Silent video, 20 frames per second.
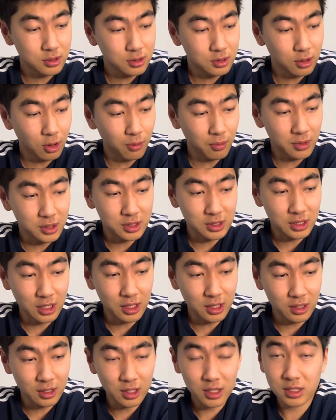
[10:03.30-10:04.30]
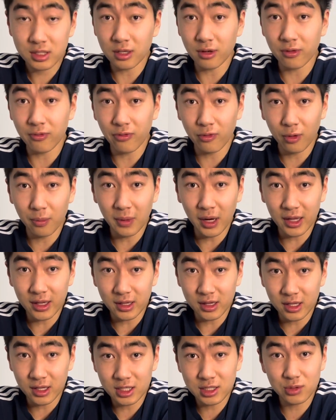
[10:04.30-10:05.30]
don't mistake this and format
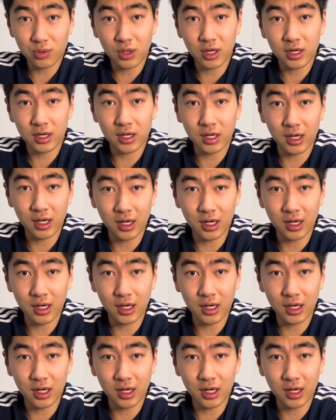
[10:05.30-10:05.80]
this one.